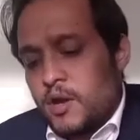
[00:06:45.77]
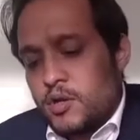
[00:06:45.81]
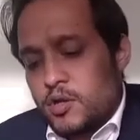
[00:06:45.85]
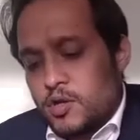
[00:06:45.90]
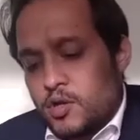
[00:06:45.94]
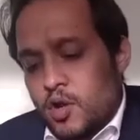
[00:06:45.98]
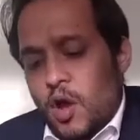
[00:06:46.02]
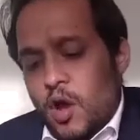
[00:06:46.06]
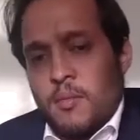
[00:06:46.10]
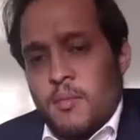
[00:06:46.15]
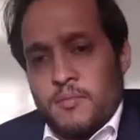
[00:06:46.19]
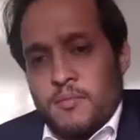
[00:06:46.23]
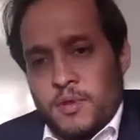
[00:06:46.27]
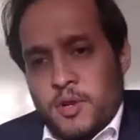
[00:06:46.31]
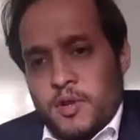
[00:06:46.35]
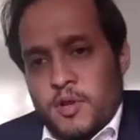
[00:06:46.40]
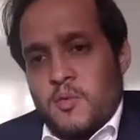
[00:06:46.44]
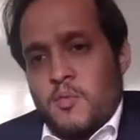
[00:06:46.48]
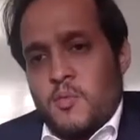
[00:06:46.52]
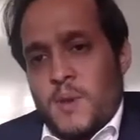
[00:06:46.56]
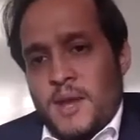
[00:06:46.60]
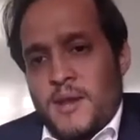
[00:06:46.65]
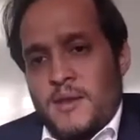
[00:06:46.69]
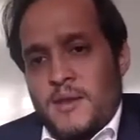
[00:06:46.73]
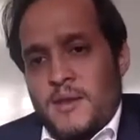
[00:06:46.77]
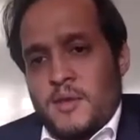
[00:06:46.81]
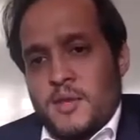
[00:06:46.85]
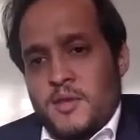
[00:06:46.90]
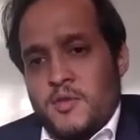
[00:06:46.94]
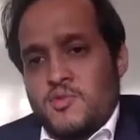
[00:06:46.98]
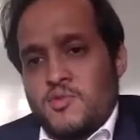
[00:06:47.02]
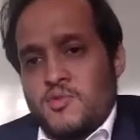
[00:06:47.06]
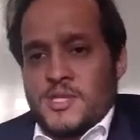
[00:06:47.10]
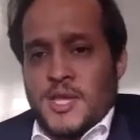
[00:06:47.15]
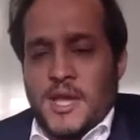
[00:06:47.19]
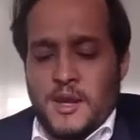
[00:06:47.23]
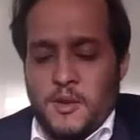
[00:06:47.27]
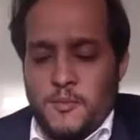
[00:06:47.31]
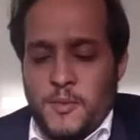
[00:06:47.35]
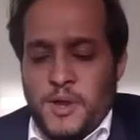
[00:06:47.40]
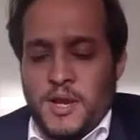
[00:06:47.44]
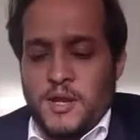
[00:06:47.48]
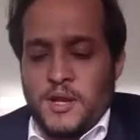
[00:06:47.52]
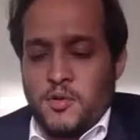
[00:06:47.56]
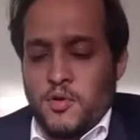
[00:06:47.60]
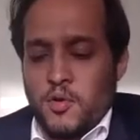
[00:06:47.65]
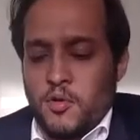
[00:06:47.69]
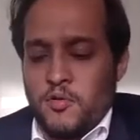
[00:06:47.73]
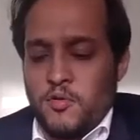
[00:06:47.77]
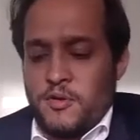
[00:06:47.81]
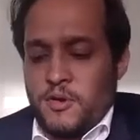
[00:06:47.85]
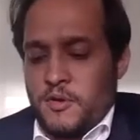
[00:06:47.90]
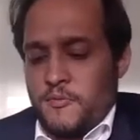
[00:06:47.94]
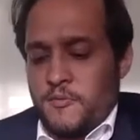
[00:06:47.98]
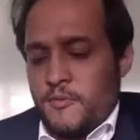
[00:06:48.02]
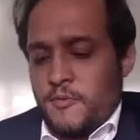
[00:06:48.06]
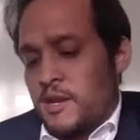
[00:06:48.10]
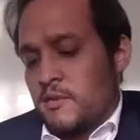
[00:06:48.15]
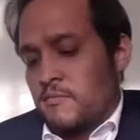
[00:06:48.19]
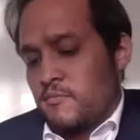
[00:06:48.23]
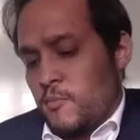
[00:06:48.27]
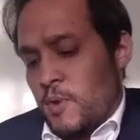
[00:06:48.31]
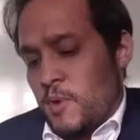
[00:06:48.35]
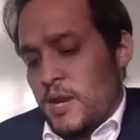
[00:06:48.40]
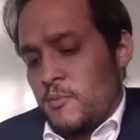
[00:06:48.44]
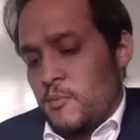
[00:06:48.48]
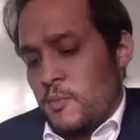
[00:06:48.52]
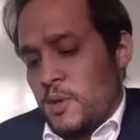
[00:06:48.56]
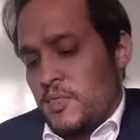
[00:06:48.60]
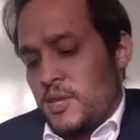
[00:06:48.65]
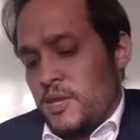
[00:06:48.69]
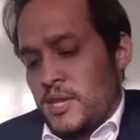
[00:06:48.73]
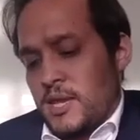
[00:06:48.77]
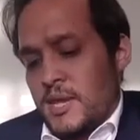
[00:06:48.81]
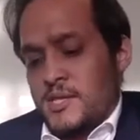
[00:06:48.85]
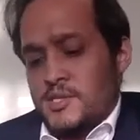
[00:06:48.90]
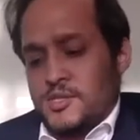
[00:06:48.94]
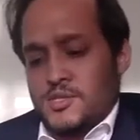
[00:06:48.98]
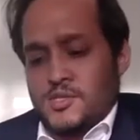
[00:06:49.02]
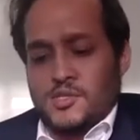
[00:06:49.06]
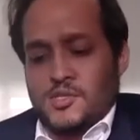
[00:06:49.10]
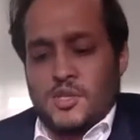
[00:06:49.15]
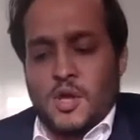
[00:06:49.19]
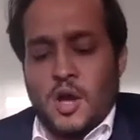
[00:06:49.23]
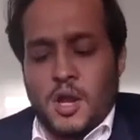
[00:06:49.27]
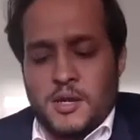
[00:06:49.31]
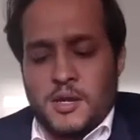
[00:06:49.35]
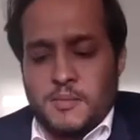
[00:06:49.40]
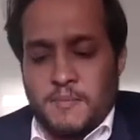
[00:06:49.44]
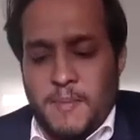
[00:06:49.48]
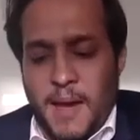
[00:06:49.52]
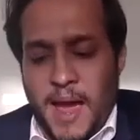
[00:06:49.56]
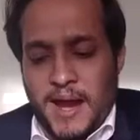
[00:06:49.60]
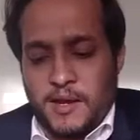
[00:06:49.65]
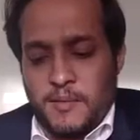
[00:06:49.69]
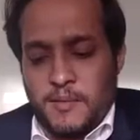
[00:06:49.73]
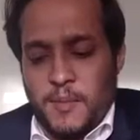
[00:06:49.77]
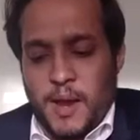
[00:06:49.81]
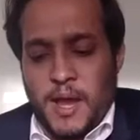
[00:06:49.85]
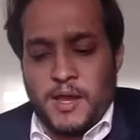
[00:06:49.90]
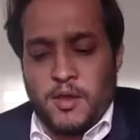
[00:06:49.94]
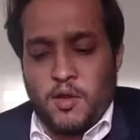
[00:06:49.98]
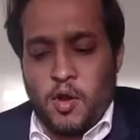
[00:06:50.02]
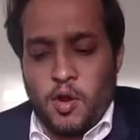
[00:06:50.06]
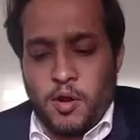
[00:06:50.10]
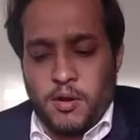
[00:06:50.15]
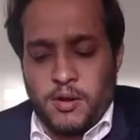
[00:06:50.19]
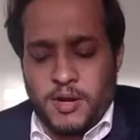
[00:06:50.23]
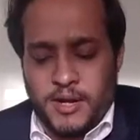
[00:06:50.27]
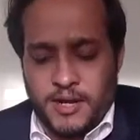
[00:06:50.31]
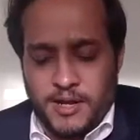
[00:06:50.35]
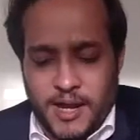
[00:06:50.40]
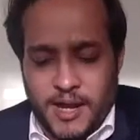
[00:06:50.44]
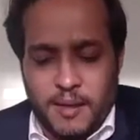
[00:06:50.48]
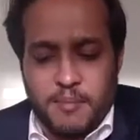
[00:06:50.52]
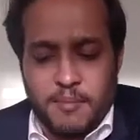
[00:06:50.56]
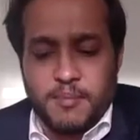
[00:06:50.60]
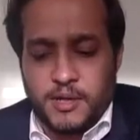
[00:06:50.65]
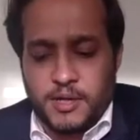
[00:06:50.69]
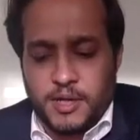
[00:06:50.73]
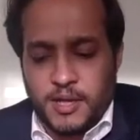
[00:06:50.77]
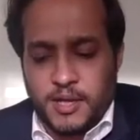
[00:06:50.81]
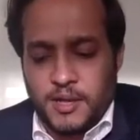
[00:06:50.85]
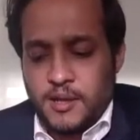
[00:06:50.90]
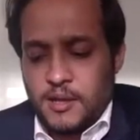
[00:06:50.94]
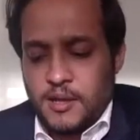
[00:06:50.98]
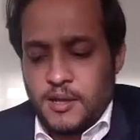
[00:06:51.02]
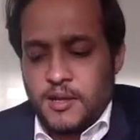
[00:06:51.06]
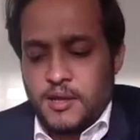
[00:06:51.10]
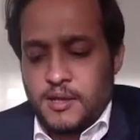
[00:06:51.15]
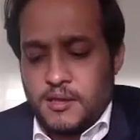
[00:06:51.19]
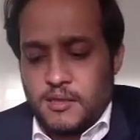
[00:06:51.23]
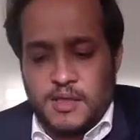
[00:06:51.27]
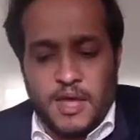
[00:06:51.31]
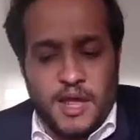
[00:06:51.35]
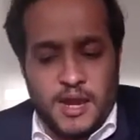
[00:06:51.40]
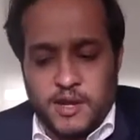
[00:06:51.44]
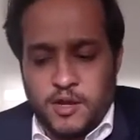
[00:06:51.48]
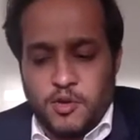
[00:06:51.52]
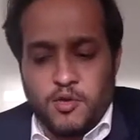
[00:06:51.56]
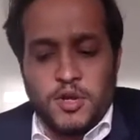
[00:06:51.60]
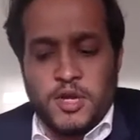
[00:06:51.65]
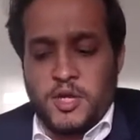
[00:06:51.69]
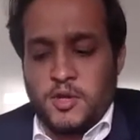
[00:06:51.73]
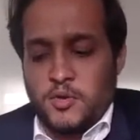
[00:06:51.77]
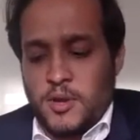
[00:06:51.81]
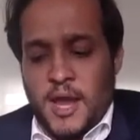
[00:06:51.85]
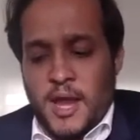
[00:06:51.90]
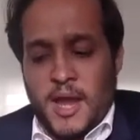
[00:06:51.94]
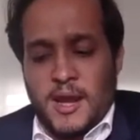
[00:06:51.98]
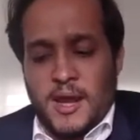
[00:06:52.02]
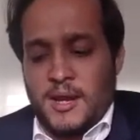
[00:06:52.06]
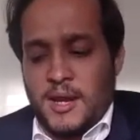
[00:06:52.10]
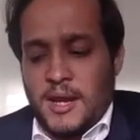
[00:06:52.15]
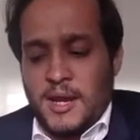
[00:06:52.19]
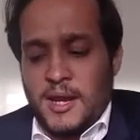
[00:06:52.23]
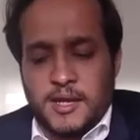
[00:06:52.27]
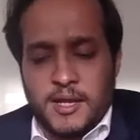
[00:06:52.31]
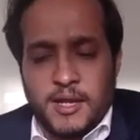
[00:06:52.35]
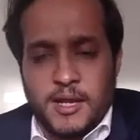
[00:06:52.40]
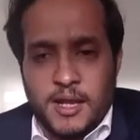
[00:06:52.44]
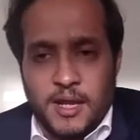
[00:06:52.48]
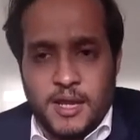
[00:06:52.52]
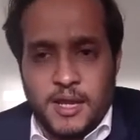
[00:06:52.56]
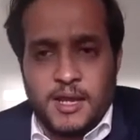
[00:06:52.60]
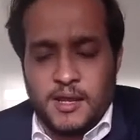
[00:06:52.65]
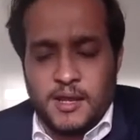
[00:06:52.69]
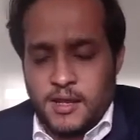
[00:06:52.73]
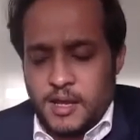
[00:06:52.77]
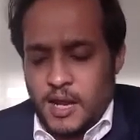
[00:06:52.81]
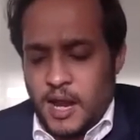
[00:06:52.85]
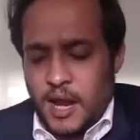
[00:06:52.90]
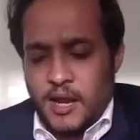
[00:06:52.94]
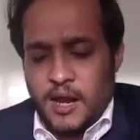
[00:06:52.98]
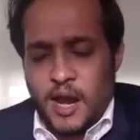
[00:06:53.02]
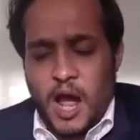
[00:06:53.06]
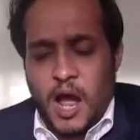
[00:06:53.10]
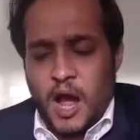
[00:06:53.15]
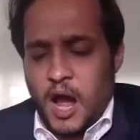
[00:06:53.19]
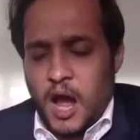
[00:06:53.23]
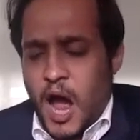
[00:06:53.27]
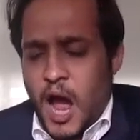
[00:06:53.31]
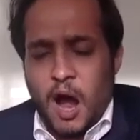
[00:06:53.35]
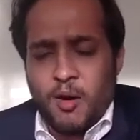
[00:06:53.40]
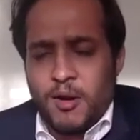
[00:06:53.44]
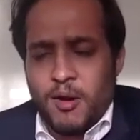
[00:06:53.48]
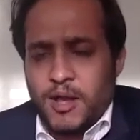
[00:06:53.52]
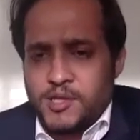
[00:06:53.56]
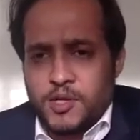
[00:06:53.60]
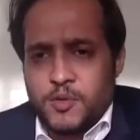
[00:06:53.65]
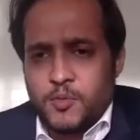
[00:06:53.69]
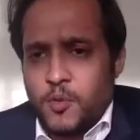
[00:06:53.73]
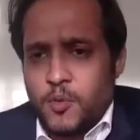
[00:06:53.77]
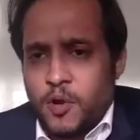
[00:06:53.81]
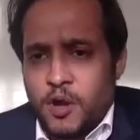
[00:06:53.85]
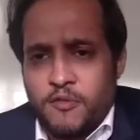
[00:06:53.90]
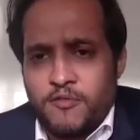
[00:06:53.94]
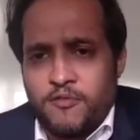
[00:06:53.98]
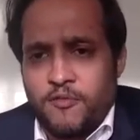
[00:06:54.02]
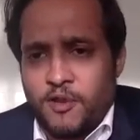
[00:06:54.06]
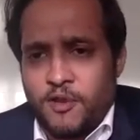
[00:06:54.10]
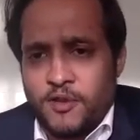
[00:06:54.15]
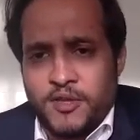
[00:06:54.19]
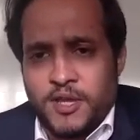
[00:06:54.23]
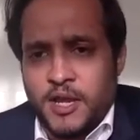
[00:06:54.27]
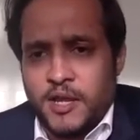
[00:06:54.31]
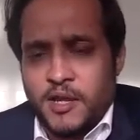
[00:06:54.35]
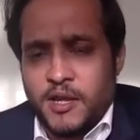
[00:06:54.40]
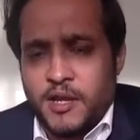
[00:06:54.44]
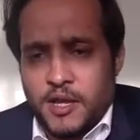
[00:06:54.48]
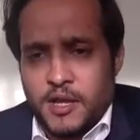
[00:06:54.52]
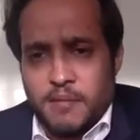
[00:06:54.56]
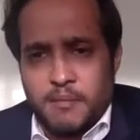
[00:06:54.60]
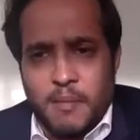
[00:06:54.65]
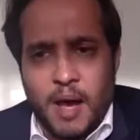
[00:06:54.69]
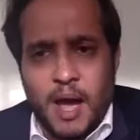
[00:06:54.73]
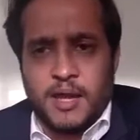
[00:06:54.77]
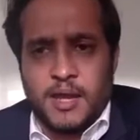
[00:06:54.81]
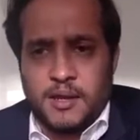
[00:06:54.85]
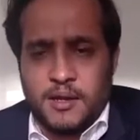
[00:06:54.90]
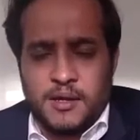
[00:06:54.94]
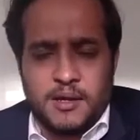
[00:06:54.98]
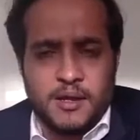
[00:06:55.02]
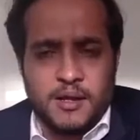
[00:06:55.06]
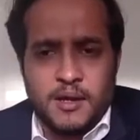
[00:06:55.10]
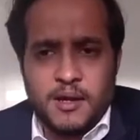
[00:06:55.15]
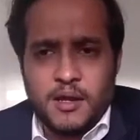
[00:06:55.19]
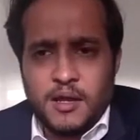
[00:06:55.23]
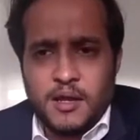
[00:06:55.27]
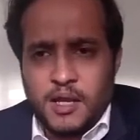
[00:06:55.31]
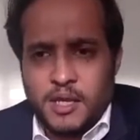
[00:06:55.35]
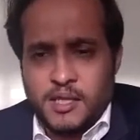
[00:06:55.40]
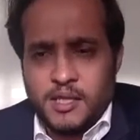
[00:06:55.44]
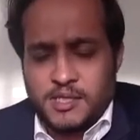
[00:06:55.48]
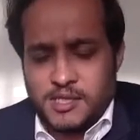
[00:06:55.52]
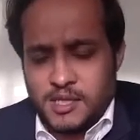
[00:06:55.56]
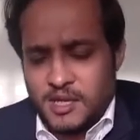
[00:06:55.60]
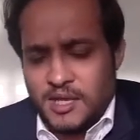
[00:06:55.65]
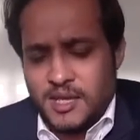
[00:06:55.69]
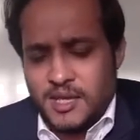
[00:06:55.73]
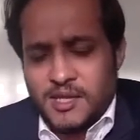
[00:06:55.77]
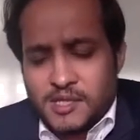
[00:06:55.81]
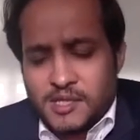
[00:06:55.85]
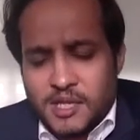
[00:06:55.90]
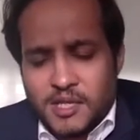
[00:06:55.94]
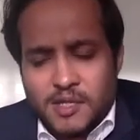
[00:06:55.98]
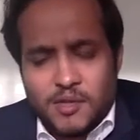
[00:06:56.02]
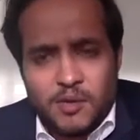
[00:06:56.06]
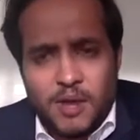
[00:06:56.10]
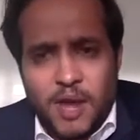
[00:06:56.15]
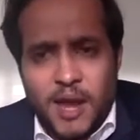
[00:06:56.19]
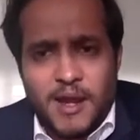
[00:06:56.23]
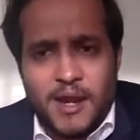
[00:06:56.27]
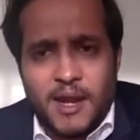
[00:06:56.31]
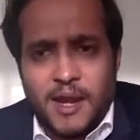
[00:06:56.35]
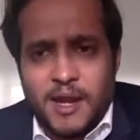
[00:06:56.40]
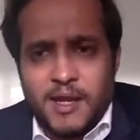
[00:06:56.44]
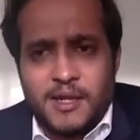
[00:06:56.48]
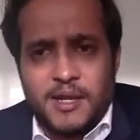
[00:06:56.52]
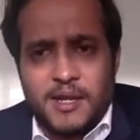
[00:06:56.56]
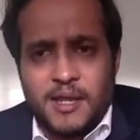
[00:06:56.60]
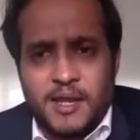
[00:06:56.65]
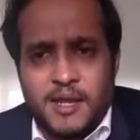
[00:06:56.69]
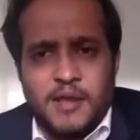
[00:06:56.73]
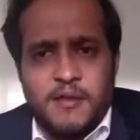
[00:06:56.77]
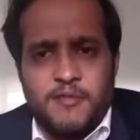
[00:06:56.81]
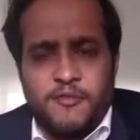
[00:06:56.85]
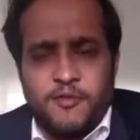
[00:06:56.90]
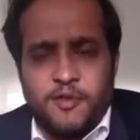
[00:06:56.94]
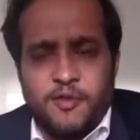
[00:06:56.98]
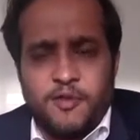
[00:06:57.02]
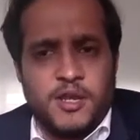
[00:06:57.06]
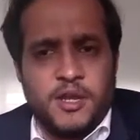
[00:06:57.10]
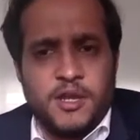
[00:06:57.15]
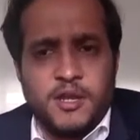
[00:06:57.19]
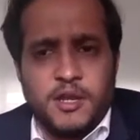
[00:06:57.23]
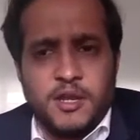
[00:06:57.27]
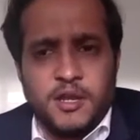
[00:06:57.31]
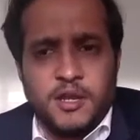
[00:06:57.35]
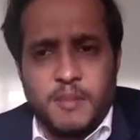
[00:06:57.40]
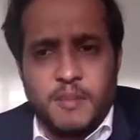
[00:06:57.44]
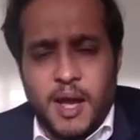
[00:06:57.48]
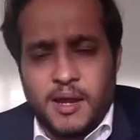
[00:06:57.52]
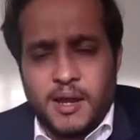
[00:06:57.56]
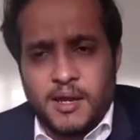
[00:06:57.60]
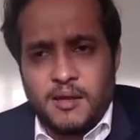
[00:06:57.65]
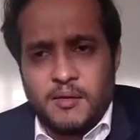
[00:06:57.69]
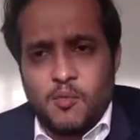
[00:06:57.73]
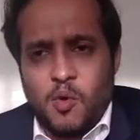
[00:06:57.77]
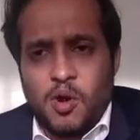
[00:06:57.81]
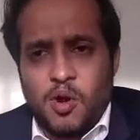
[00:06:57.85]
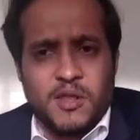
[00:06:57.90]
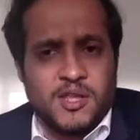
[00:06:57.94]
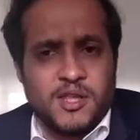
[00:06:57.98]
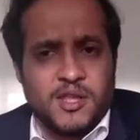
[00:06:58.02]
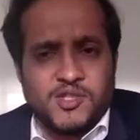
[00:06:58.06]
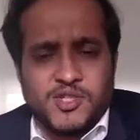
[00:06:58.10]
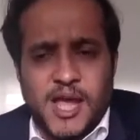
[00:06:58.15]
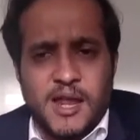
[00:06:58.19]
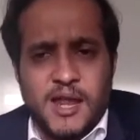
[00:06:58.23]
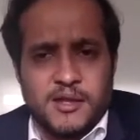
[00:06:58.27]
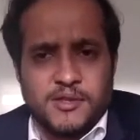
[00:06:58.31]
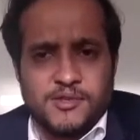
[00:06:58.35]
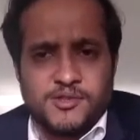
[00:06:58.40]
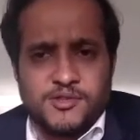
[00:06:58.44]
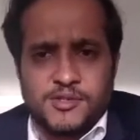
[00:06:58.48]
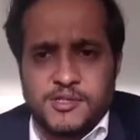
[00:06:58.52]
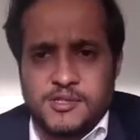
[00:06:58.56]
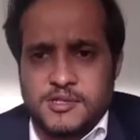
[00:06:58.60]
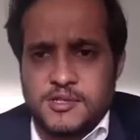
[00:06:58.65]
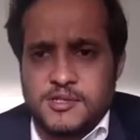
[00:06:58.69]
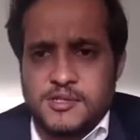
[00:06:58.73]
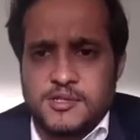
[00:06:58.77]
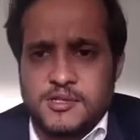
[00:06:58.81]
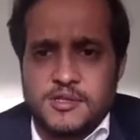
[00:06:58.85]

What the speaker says: Tom, when you said when you don't, when the case is not backed by your indemnity, then you need to get ATE. And how does it work for the Indian market? Is it easy to get ATE for the Indian market? What are the challenges?